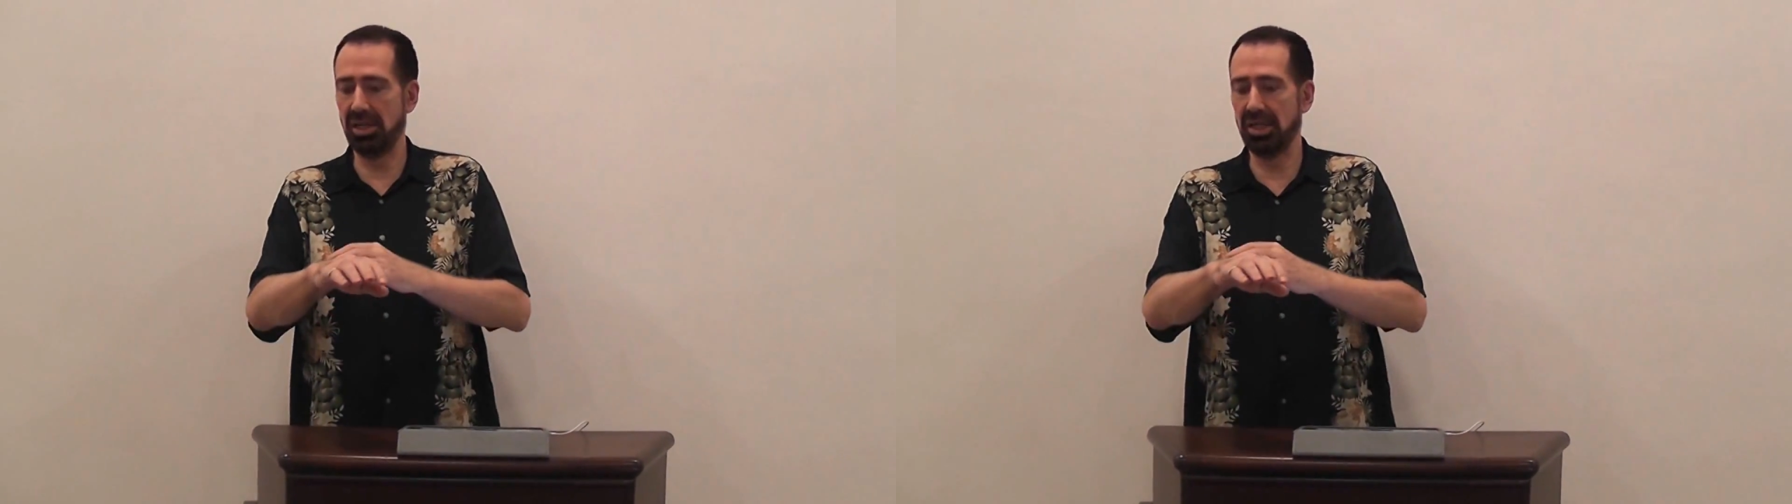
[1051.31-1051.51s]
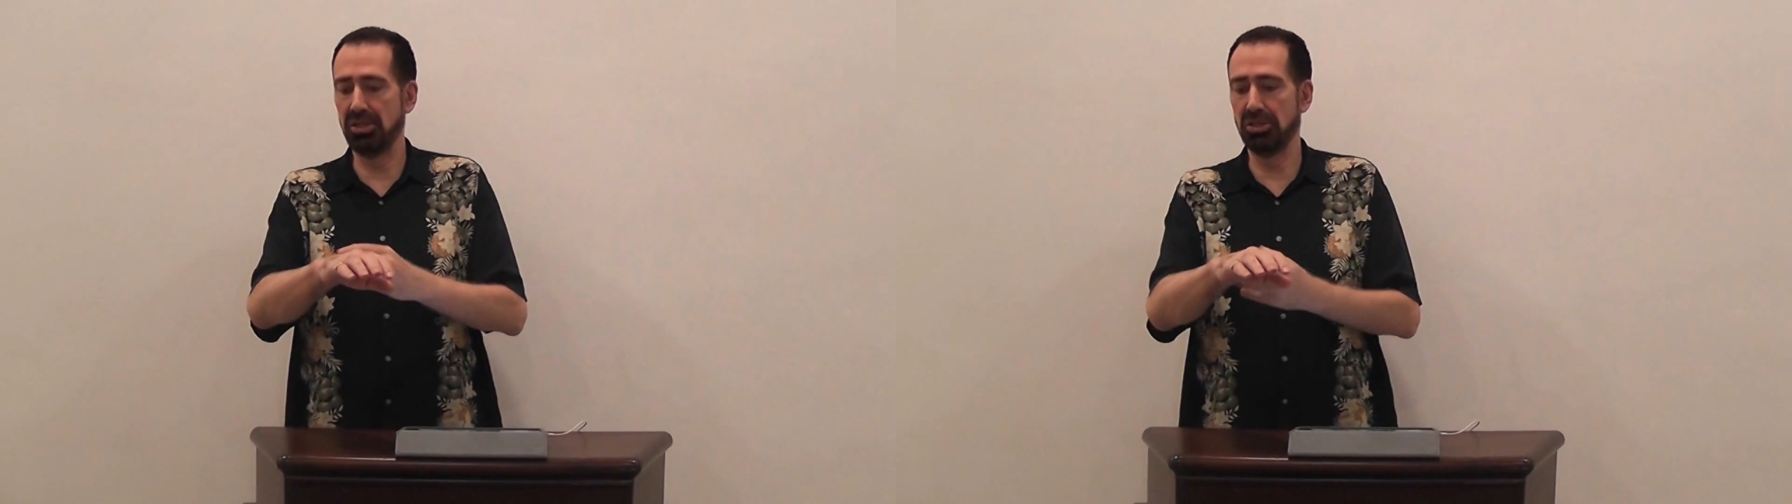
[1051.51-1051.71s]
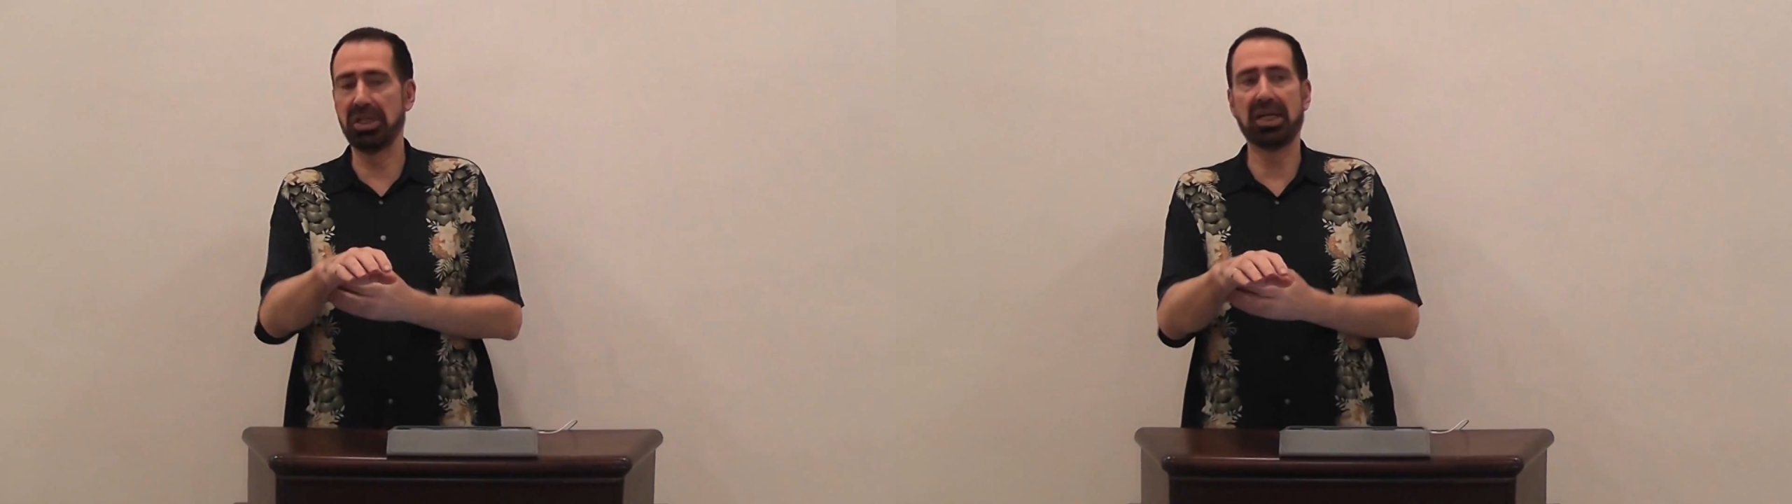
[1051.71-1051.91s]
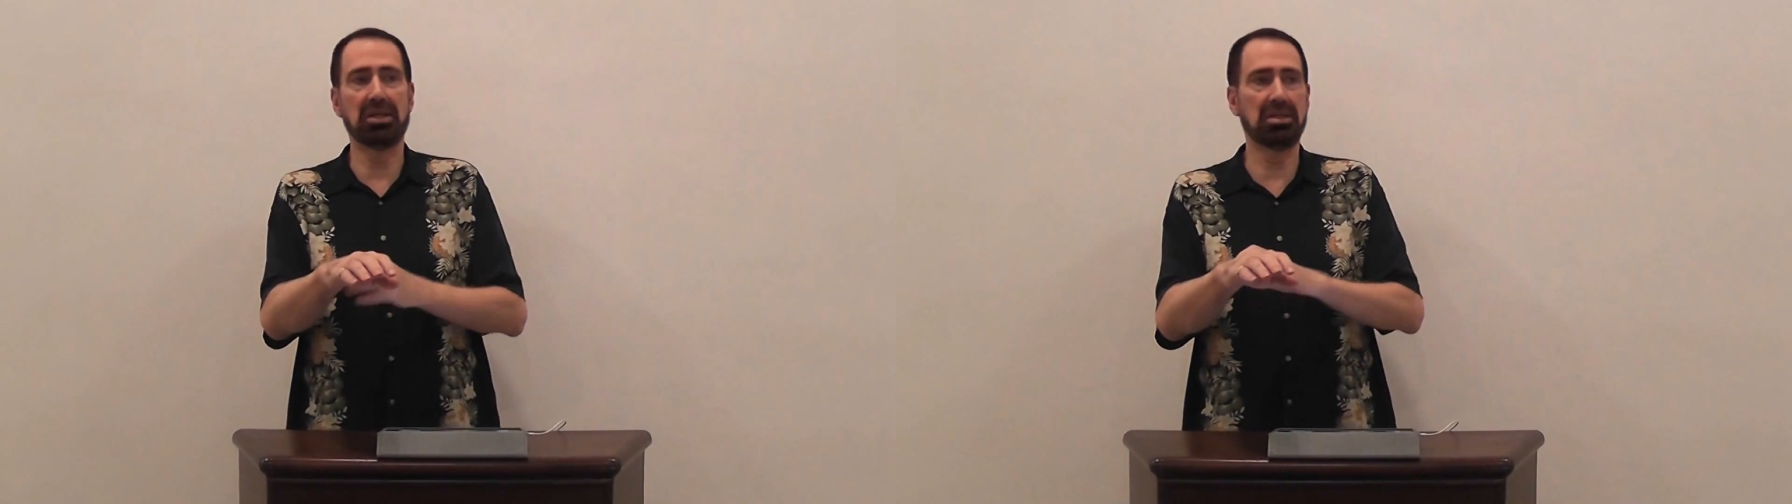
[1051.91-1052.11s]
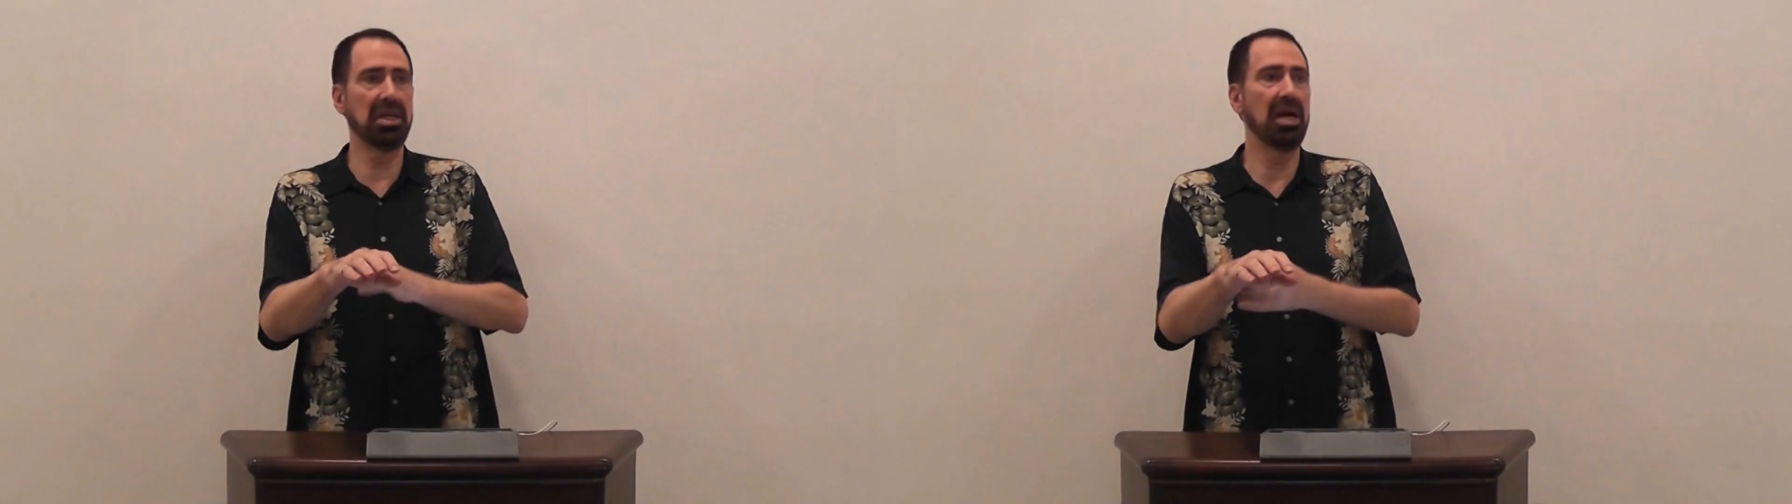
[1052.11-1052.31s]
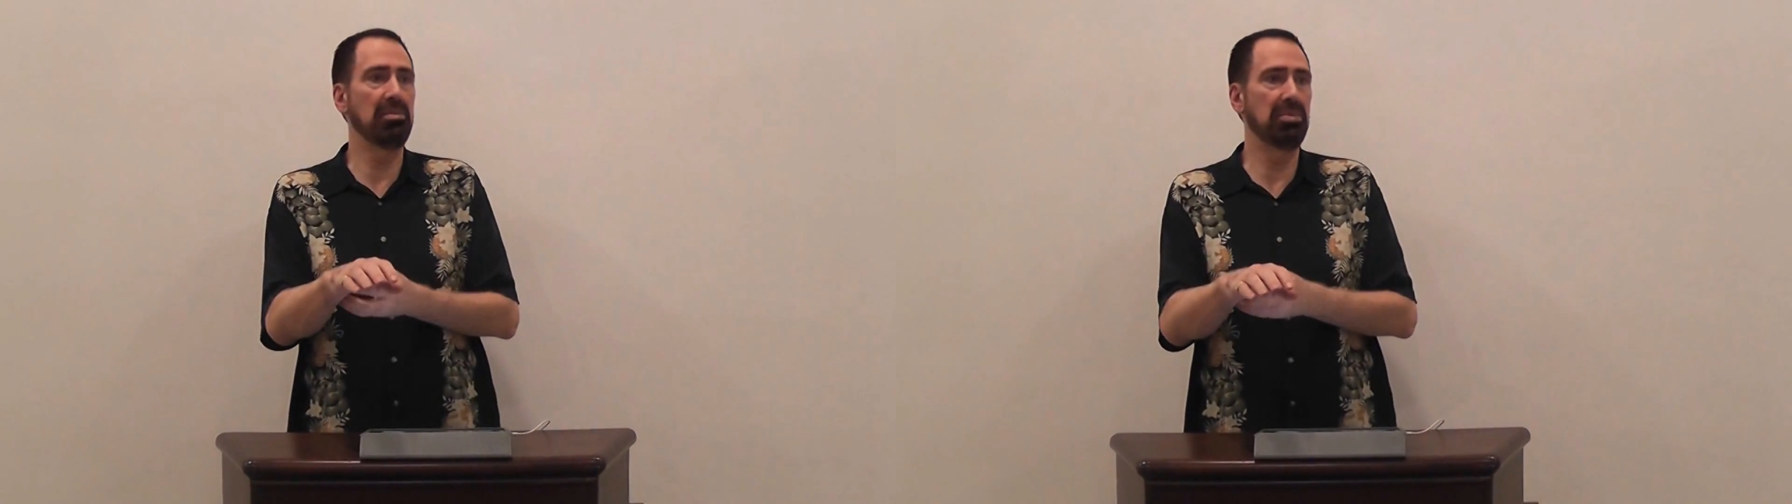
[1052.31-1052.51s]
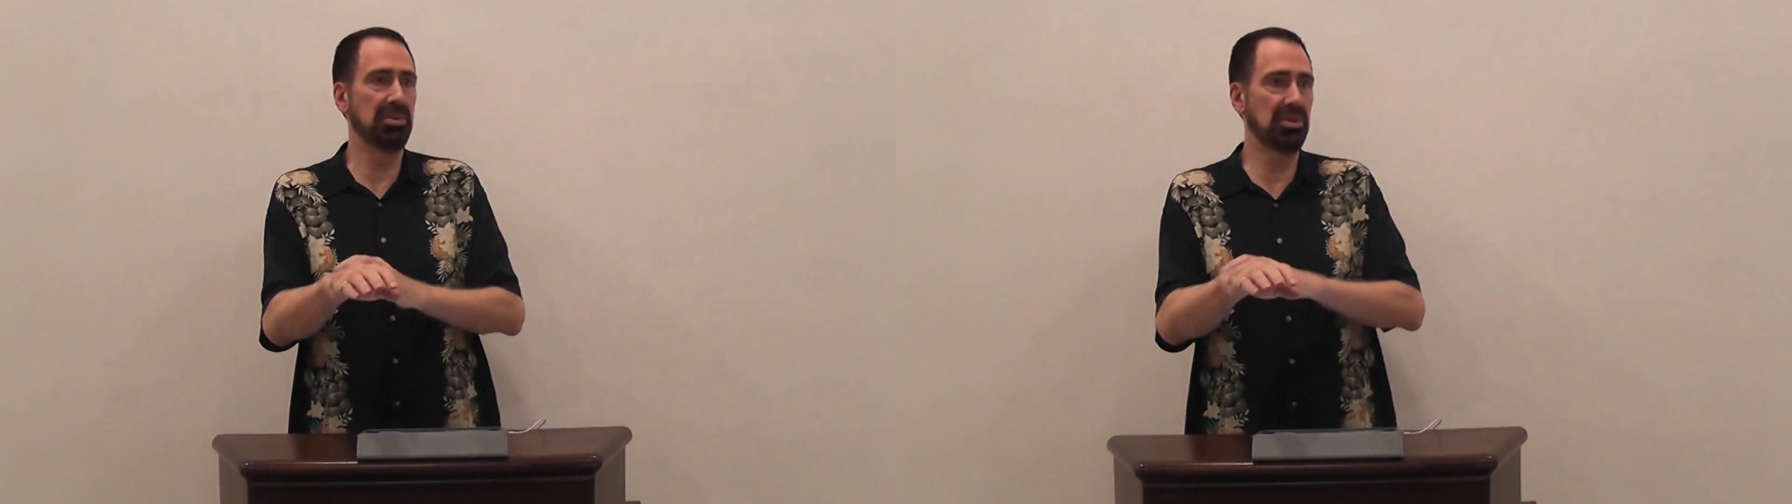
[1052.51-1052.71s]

It looked like a stub,